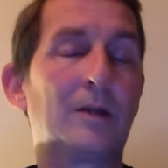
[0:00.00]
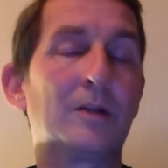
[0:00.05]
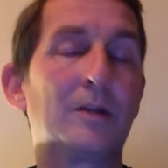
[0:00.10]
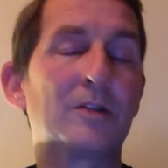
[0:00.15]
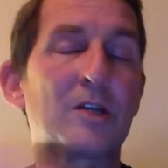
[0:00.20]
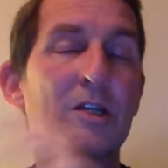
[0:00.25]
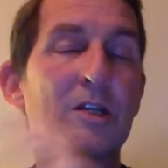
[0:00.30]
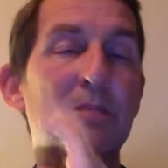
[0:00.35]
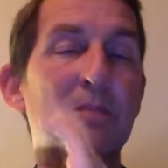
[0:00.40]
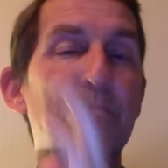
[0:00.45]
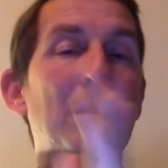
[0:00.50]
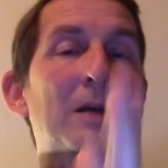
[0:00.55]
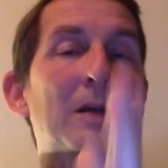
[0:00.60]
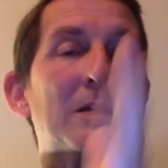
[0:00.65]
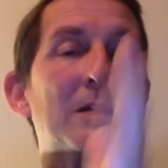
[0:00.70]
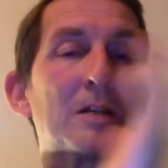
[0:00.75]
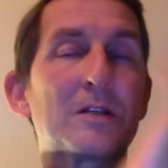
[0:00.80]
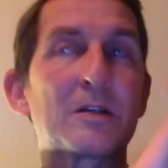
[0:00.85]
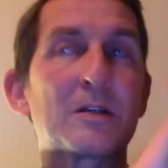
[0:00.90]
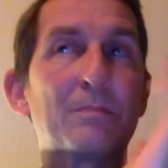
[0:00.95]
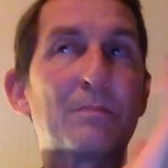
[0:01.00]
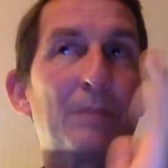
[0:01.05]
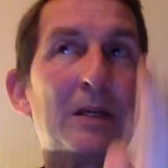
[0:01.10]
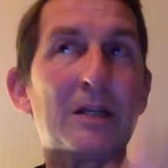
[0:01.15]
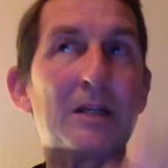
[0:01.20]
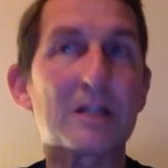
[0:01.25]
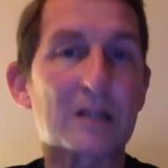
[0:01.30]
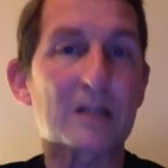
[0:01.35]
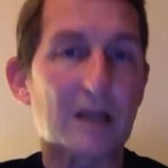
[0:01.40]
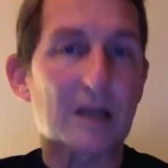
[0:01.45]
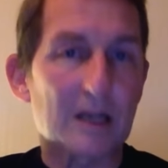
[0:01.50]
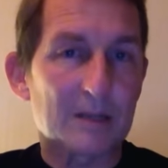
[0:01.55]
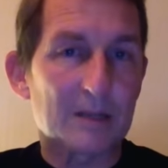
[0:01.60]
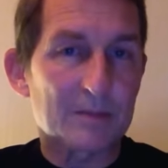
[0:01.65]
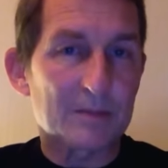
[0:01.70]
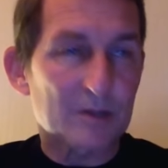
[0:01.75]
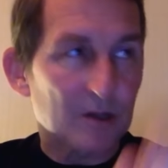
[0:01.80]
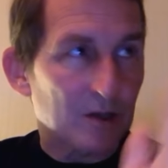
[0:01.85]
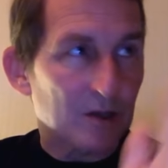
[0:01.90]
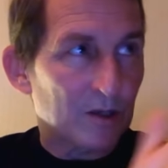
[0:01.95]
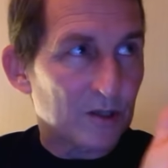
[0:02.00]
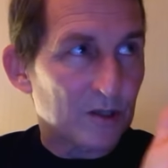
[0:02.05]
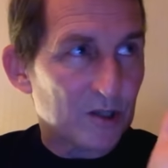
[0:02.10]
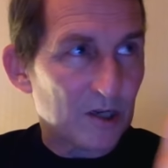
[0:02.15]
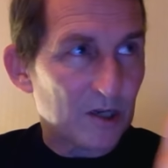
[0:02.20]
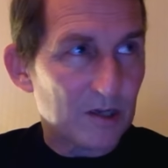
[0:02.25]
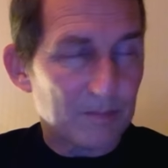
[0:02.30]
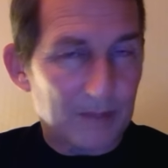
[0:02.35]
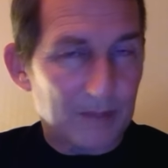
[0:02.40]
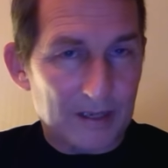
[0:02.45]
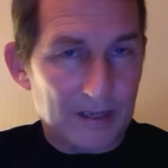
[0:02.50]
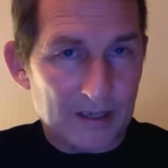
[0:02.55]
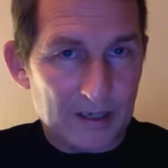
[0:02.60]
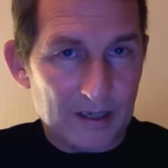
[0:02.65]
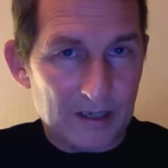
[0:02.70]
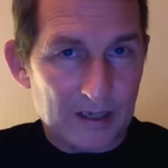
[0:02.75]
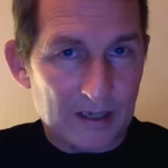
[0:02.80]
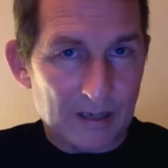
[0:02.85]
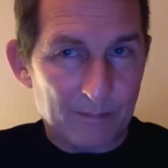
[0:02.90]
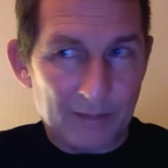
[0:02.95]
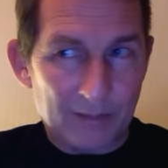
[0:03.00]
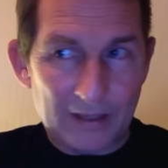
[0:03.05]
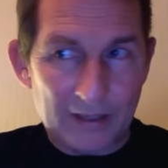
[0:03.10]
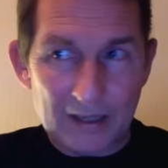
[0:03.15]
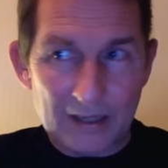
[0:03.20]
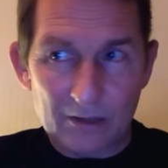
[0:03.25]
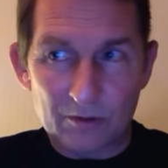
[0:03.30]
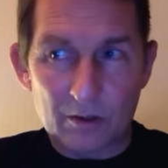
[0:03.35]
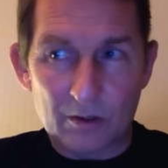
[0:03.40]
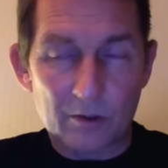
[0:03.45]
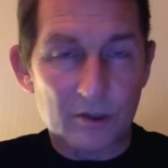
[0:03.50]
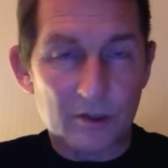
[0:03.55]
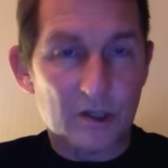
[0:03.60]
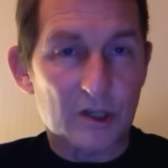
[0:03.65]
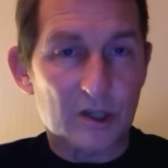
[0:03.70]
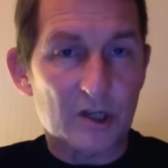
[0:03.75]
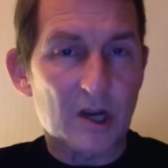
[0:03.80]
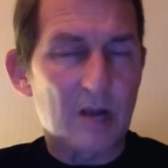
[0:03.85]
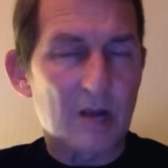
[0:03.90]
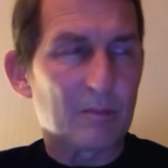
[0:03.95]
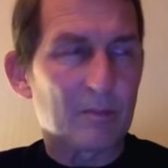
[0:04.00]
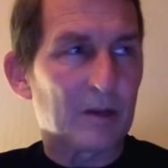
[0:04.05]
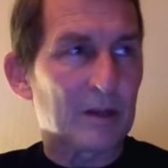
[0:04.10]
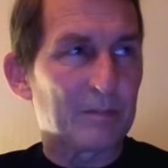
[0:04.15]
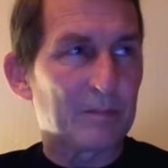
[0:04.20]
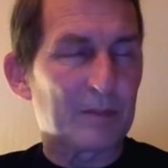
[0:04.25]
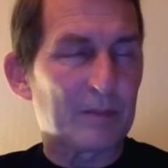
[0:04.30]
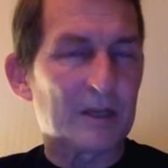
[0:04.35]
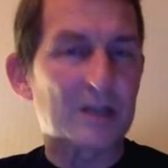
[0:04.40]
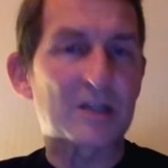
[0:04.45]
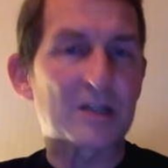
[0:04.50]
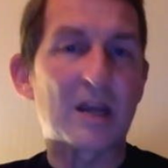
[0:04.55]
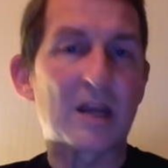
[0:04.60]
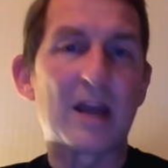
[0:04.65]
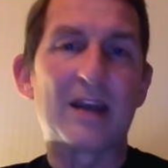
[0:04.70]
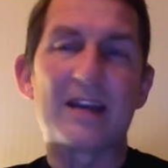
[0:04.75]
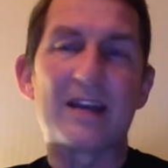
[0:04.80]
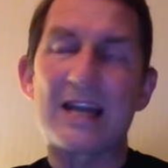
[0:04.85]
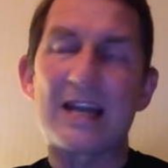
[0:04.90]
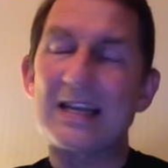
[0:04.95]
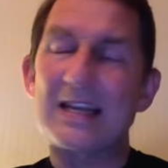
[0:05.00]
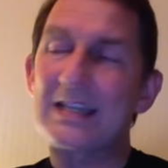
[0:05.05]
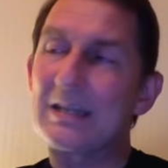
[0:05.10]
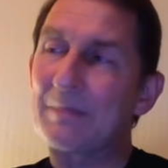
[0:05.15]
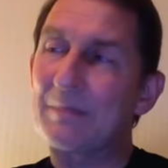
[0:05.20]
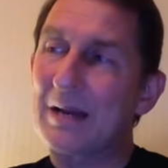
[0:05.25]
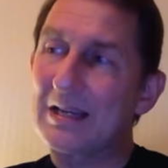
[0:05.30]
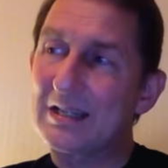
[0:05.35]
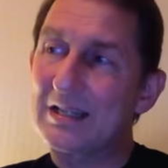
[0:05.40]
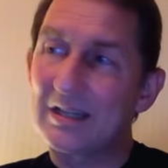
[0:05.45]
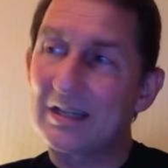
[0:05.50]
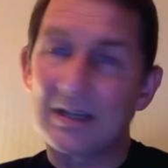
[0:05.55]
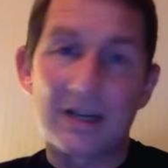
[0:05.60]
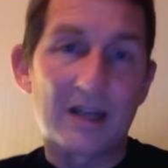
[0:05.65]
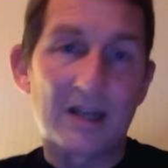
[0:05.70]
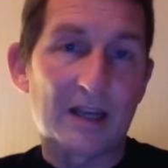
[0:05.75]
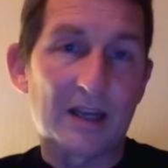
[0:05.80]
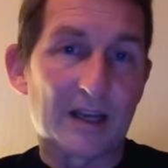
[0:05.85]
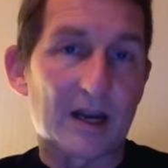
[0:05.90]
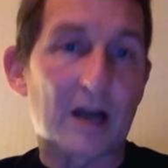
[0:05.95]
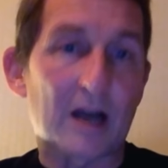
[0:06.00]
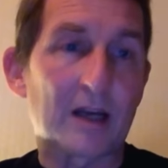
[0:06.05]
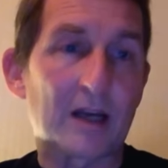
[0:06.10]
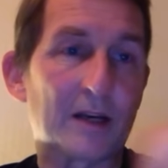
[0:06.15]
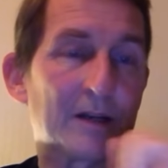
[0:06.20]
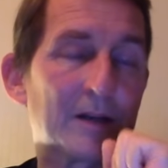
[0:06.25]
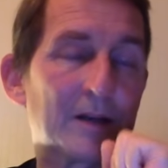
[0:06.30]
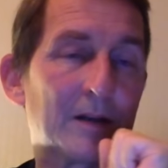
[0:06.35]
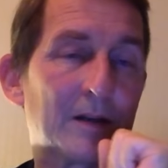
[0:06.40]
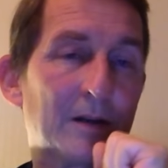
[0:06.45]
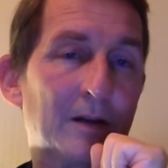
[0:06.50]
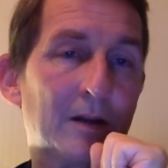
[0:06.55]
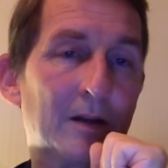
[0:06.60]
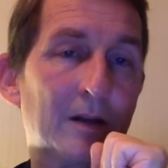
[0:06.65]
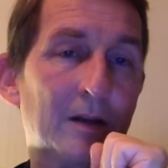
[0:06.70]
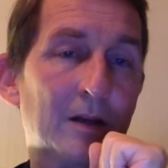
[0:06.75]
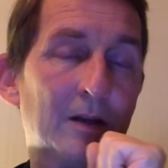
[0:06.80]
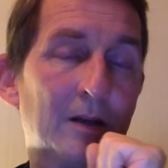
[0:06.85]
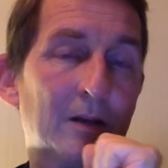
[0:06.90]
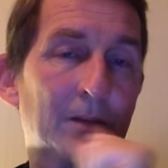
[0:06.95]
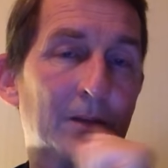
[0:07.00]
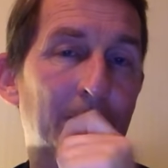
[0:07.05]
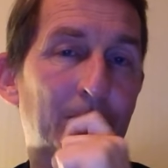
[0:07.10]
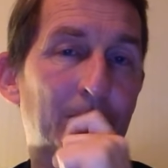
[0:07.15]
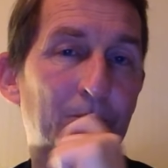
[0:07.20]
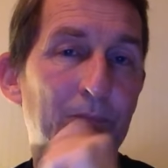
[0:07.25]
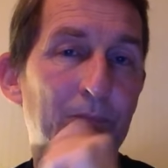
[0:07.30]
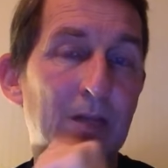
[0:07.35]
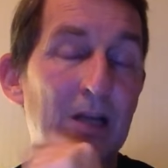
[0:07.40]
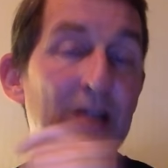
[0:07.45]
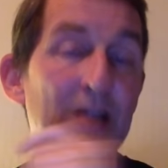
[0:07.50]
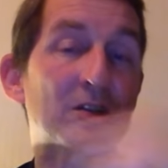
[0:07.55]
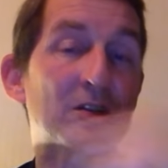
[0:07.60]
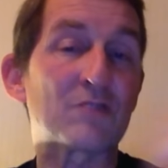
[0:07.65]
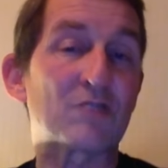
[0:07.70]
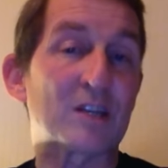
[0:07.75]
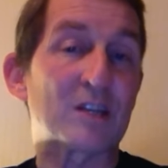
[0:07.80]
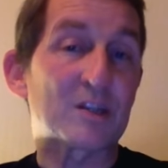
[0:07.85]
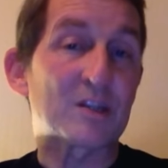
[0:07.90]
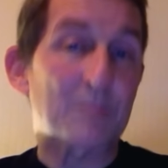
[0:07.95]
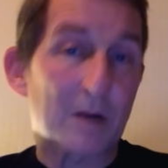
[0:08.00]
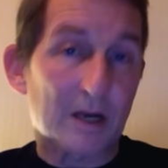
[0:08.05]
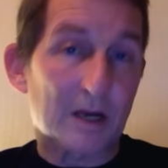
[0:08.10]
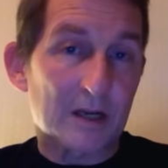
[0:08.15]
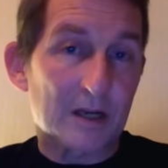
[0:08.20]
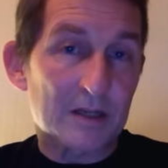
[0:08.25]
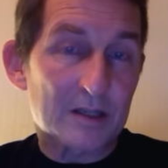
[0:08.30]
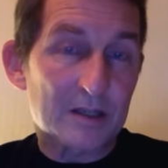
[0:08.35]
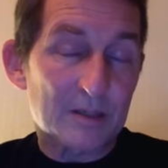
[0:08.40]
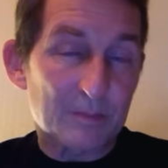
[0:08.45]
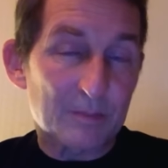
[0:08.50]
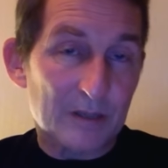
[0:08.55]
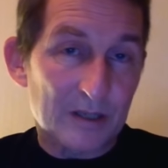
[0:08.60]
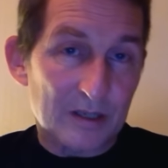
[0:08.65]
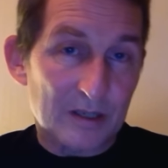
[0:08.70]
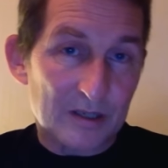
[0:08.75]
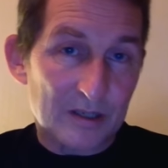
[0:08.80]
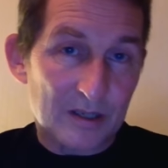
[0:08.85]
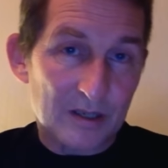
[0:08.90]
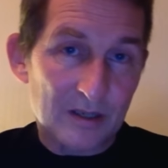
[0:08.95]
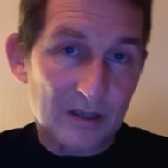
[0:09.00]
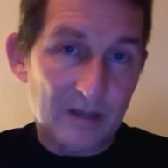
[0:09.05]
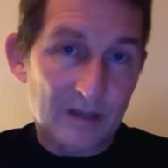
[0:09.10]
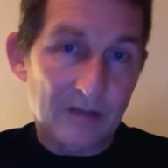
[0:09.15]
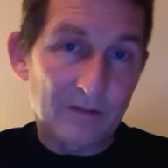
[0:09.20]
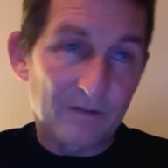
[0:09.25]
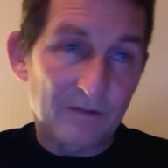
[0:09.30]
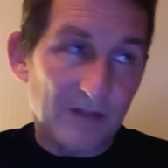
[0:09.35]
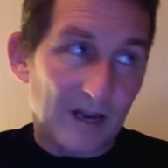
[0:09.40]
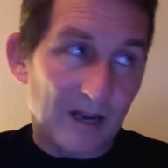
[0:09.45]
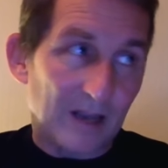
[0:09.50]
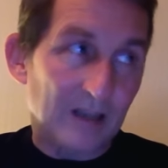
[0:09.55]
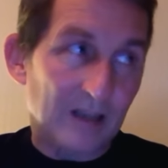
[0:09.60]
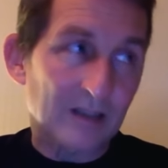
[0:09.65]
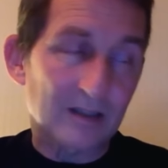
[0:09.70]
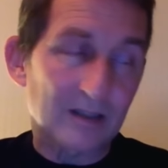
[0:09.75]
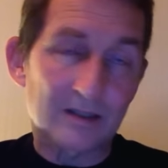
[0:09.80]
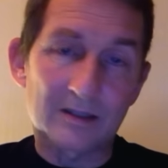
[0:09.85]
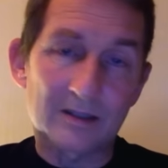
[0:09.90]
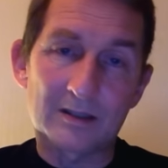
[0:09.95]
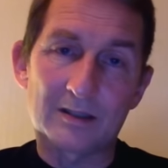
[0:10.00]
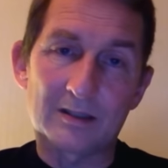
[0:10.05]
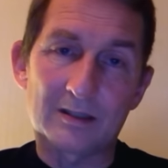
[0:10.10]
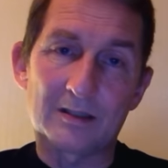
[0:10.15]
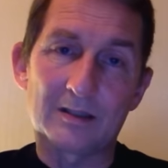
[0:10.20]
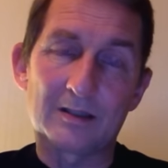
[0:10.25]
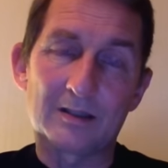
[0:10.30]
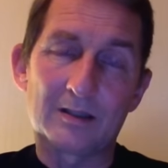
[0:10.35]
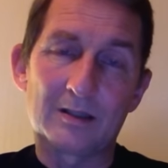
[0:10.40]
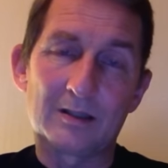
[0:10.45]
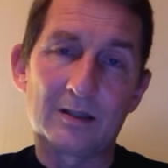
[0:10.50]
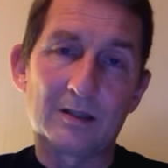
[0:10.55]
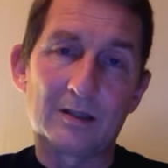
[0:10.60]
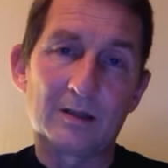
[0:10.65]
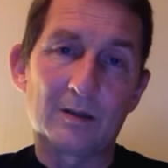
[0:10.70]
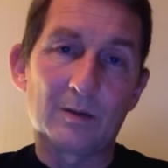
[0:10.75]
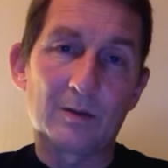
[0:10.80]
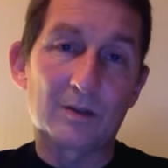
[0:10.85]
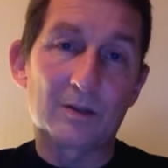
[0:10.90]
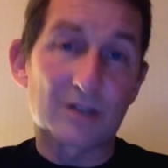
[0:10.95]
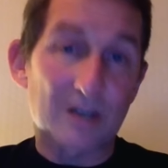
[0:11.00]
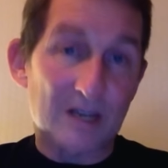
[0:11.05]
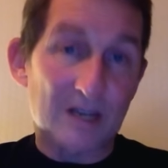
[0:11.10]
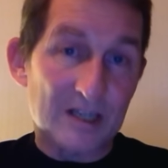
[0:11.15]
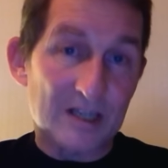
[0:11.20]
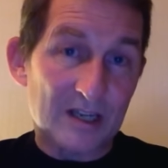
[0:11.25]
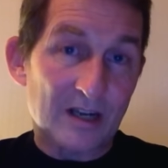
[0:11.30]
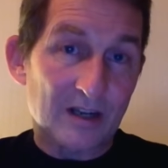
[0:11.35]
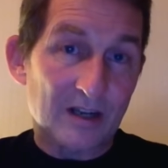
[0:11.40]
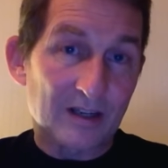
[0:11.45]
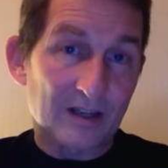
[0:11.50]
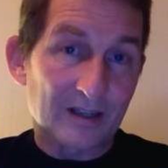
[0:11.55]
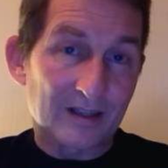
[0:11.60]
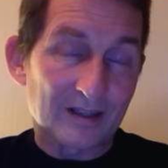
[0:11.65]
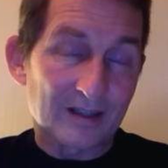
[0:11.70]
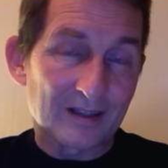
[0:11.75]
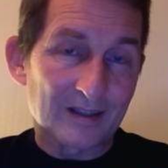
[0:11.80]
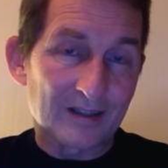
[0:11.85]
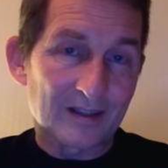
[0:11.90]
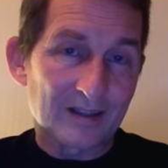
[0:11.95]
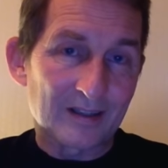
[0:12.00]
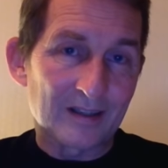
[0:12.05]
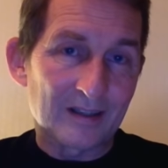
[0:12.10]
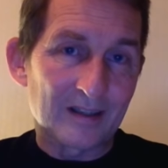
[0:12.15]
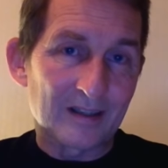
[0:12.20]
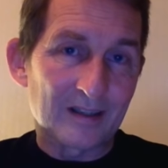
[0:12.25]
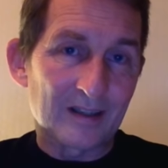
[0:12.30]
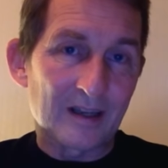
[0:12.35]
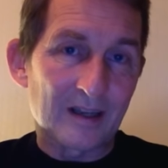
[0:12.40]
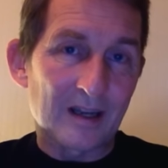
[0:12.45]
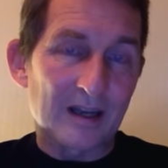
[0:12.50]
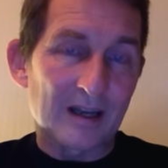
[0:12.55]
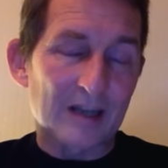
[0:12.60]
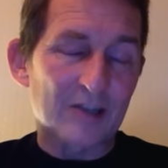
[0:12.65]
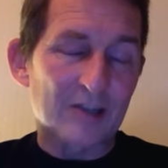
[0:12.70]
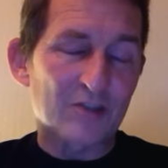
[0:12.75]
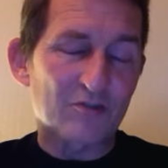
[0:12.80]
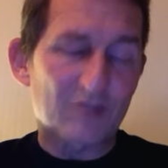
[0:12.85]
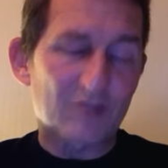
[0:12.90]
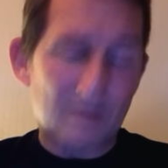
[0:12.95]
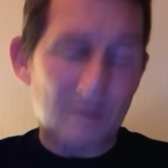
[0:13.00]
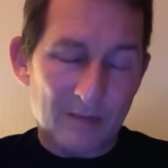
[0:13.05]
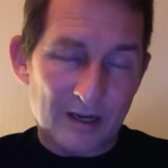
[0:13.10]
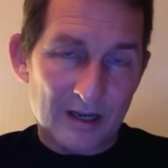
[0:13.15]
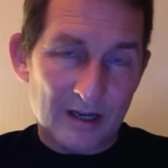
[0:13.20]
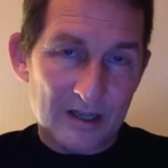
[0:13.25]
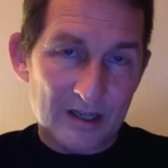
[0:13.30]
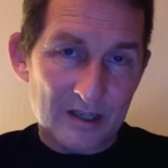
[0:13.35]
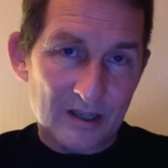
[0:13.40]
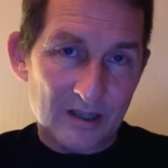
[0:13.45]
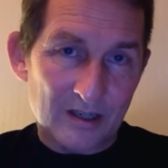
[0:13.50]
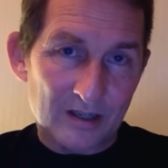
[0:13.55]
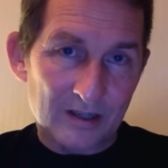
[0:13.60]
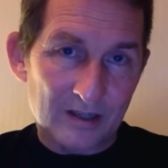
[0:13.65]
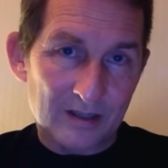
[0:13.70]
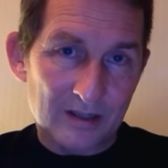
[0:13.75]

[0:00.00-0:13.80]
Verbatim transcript: Despite Sabina's claims that her son had been kidnapped, being held hostage by the biggest nasty bastard in Ireland. As it transpired, Sabina's fella was a nice guy, an extremely nice guy,